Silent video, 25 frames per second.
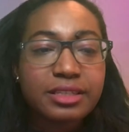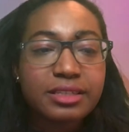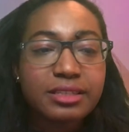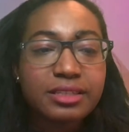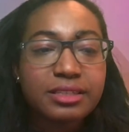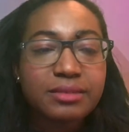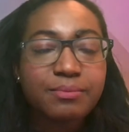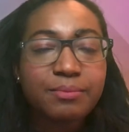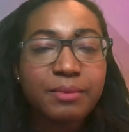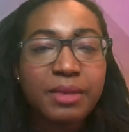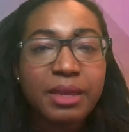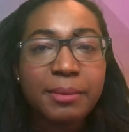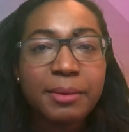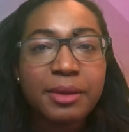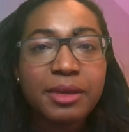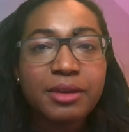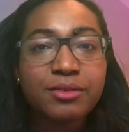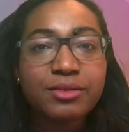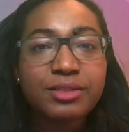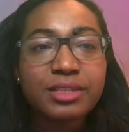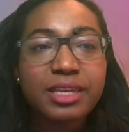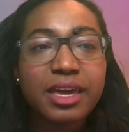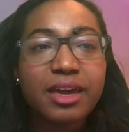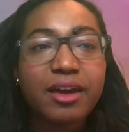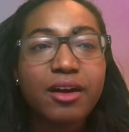maybe you
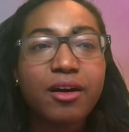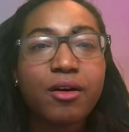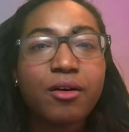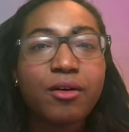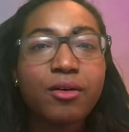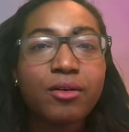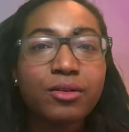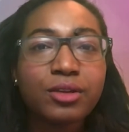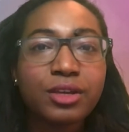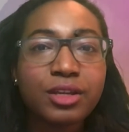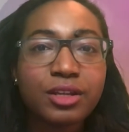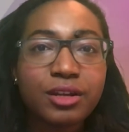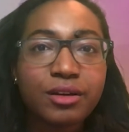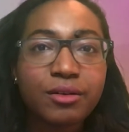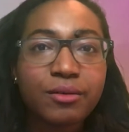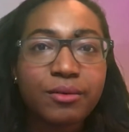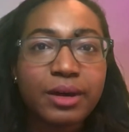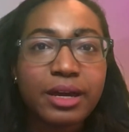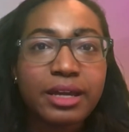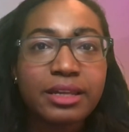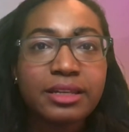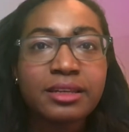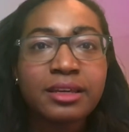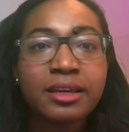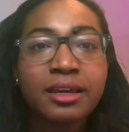say, "Oh, you know what,
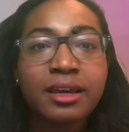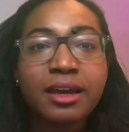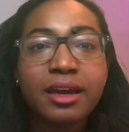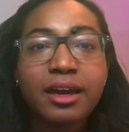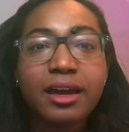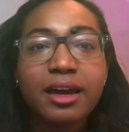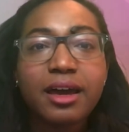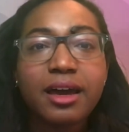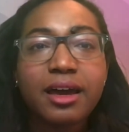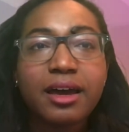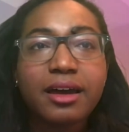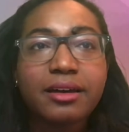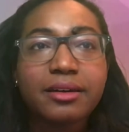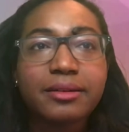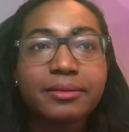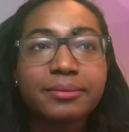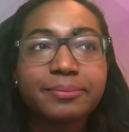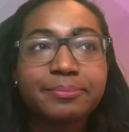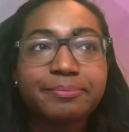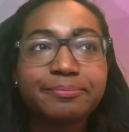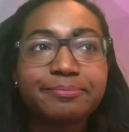um,